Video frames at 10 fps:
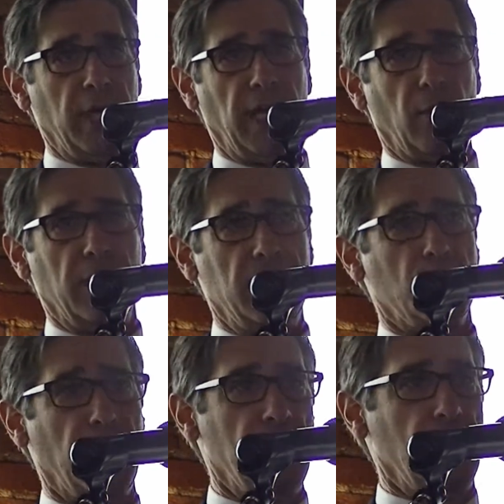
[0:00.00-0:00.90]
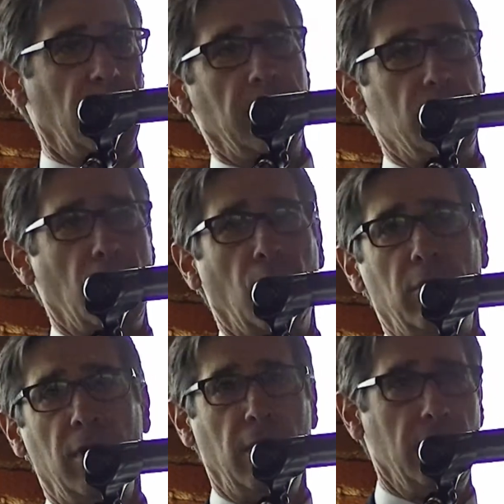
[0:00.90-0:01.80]
here in this region and the
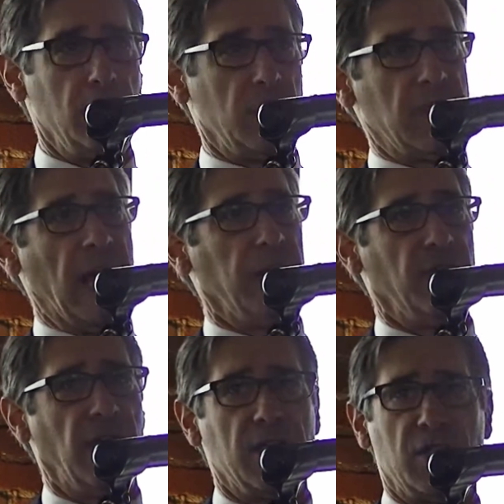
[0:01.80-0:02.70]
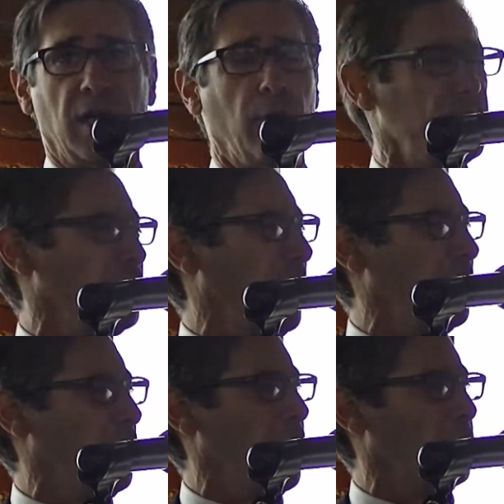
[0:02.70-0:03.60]
zone just south of us. I always forget
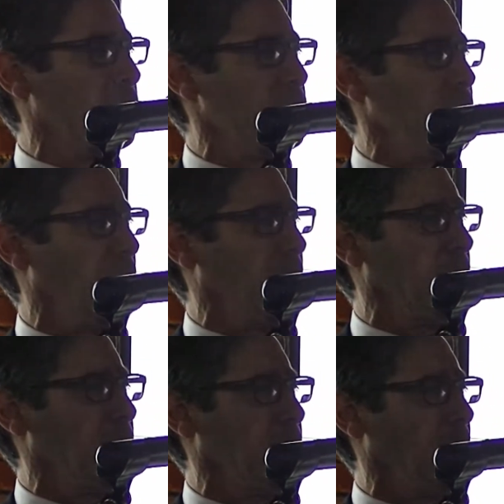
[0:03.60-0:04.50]
the numbers, John. The